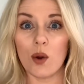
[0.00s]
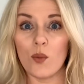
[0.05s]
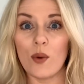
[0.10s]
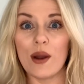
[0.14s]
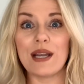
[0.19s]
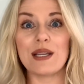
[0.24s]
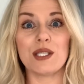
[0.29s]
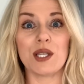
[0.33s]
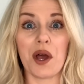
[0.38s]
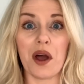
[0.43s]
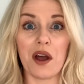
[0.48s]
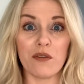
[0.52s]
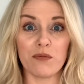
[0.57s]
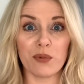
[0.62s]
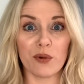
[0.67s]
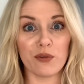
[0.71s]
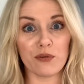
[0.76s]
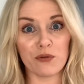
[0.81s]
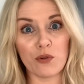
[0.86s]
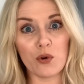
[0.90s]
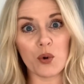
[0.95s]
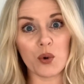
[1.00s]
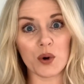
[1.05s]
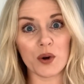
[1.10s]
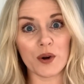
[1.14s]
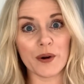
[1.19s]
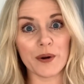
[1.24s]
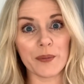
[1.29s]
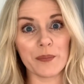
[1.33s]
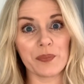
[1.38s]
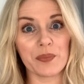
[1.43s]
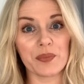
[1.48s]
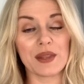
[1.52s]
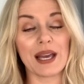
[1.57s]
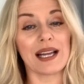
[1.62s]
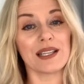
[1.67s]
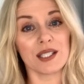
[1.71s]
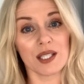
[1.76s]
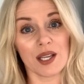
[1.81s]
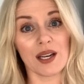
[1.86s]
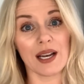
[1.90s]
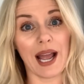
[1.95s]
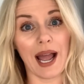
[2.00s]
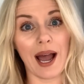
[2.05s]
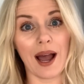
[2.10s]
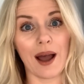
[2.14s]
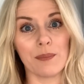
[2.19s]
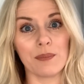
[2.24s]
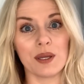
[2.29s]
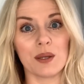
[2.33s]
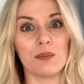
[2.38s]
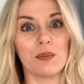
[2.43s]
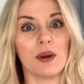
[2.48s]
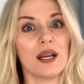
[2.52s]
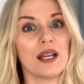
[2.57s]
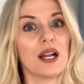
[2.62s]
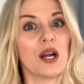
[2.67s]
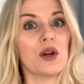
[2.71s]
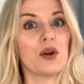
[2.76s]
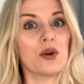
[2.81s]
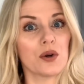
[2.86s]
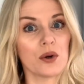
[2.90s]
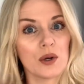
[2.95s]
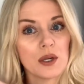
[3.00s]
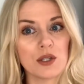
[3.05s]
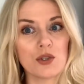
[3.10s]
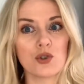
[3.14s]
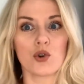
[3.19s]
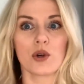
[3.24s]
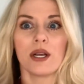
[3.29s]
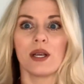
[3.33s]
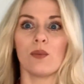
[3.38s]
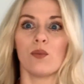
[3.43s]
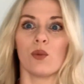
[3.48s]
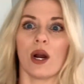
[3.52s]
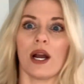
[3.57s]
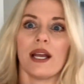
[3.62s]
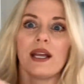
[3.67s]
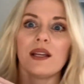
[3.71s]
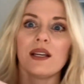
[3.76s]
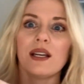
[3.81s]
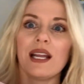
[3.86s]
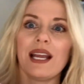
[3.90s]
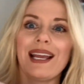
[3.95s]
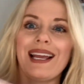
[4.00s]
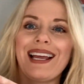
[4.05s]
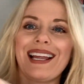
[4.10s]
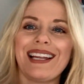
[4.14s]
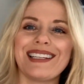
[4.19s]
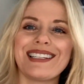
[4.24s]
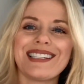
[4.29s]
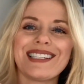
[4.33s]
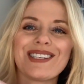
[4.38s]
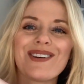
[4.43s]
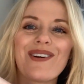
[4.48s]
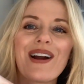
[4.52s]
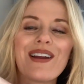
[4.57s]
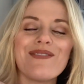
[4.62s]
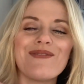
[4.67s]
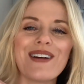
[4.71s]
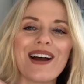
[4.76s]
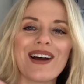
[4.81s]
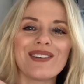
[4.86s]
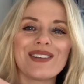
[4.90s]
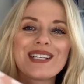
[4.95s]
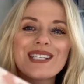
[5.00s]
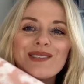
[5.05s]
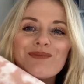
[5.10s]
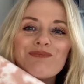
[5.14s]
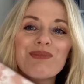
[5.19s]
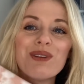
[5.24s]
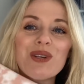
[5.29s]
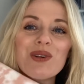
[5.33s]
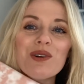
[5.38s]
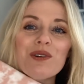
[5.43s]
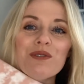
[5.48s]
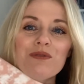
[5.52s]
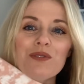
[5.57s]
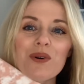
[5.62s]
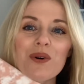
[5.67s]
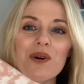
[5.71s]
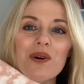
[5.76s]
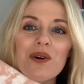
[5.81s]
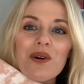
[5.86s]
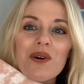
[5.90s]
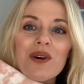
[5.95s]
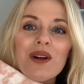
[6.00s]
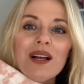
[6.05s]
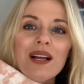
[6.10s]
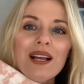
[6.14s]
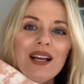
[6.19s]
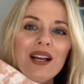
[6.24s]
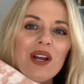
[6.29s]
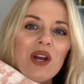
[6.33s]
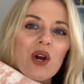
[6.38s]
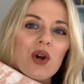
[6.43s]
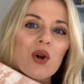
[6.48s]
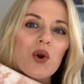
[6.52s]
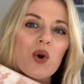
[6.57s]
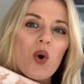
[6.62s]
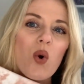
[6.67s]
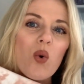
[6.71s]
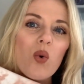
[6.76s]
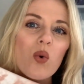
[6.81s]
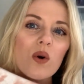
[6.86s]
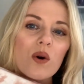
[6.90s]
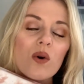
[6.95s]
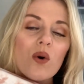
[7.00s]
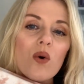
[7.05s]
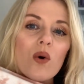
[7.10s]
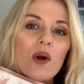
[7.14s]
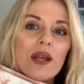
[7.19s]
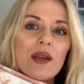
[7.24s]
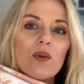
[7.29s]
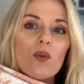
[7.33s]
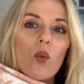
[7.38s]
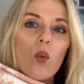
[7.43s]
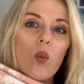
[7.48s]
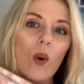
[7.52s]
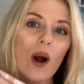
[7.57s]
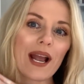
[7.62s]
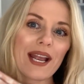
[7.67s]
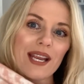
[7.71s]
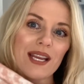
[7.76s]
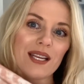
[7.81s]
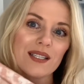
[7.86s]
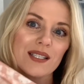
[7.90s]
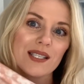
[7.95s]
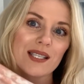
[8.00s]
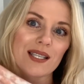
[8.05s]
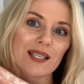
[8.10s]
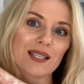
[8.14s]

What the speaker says: ways off before that's gonna happen, but a girl can dream, right? And so I found this beautiful coral and white